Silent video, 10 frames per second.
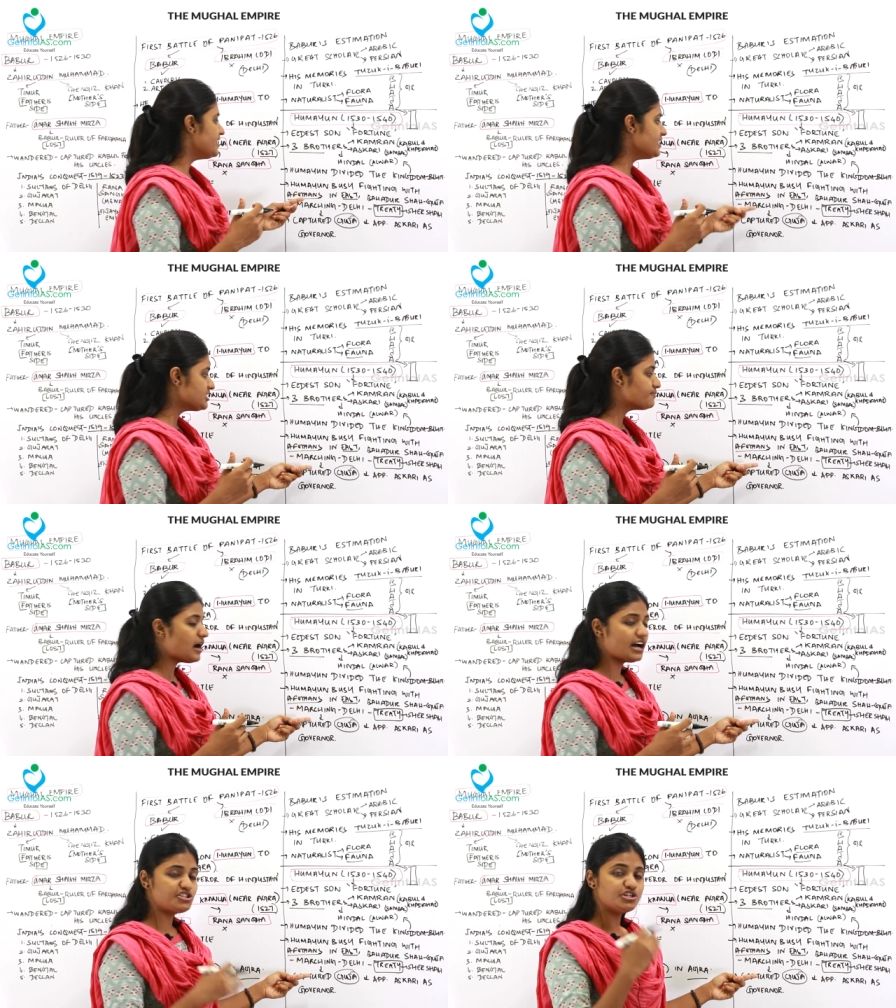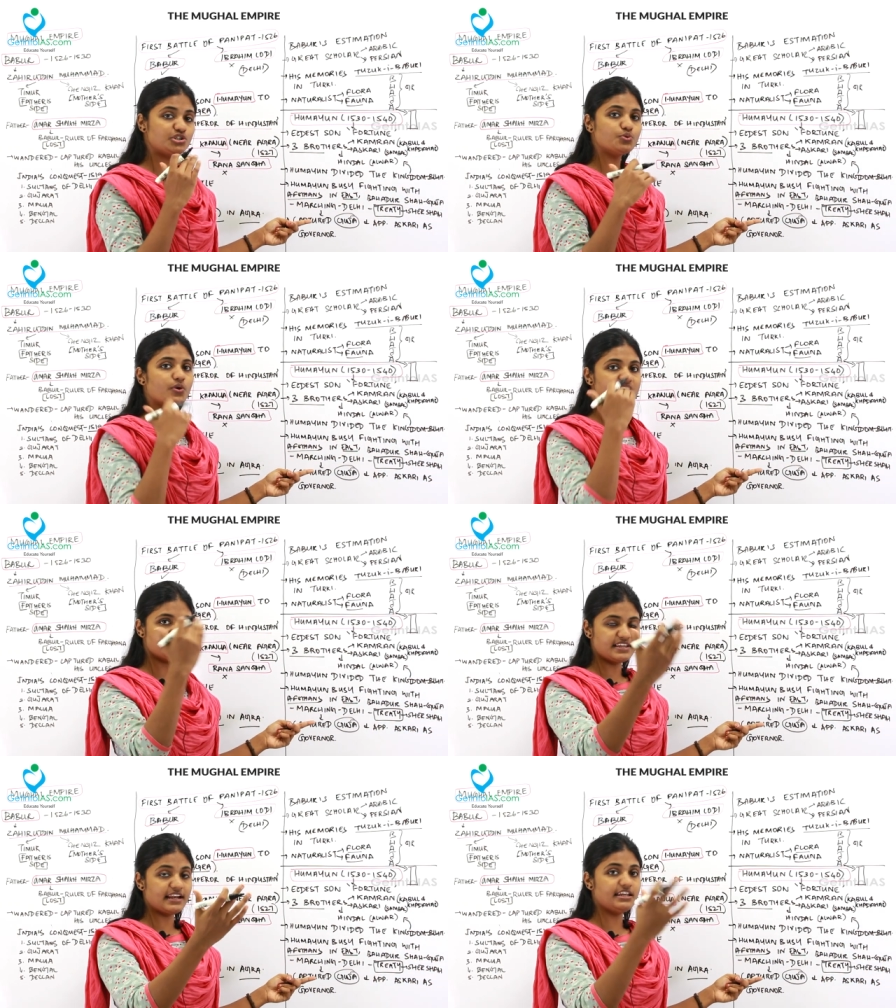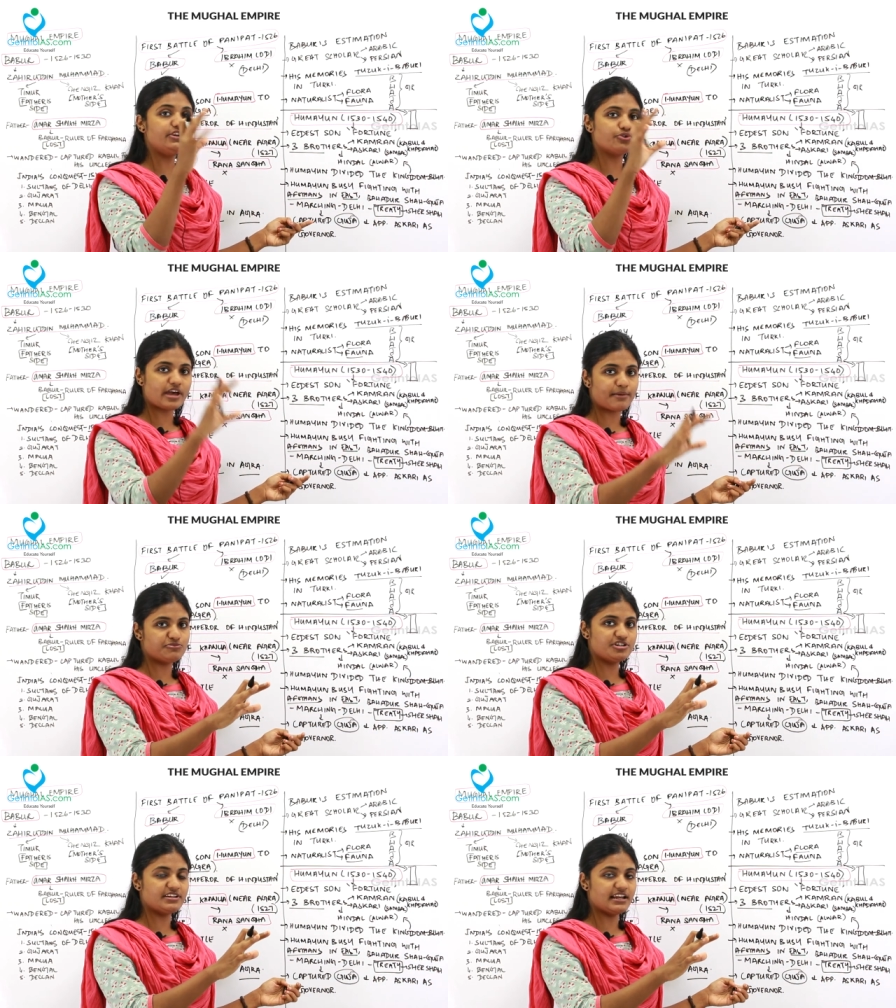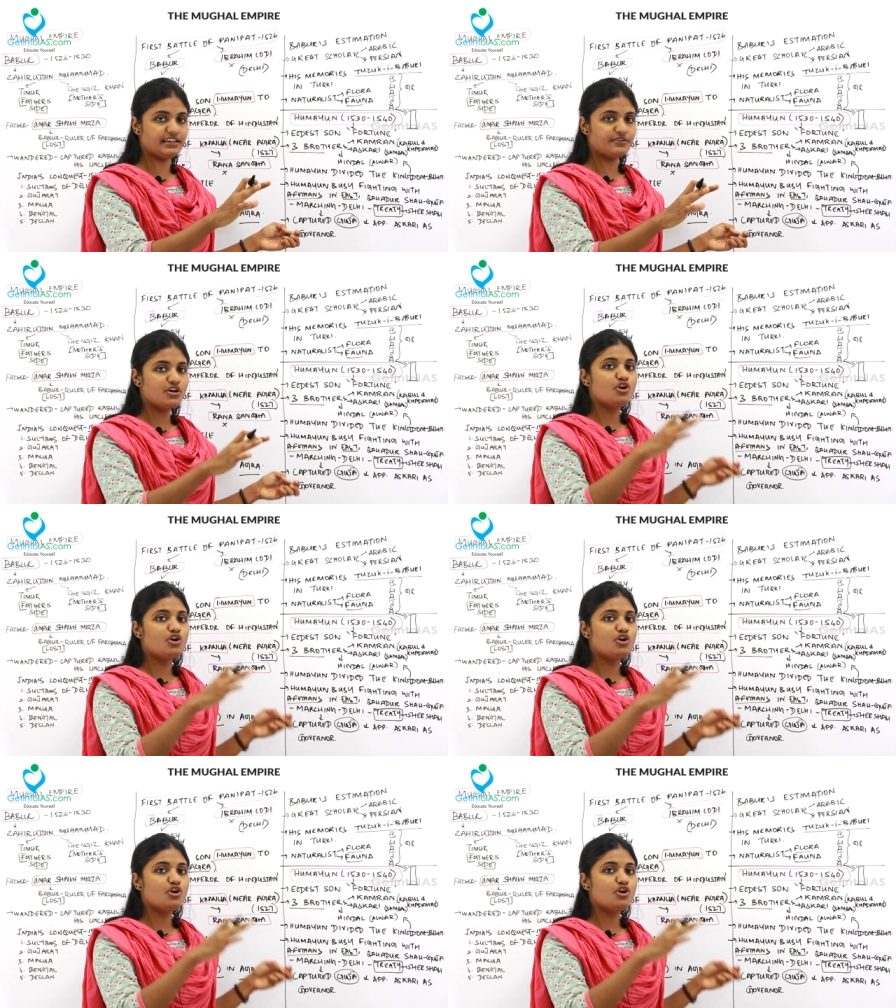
He is marching towards Delhi to capture Delhi.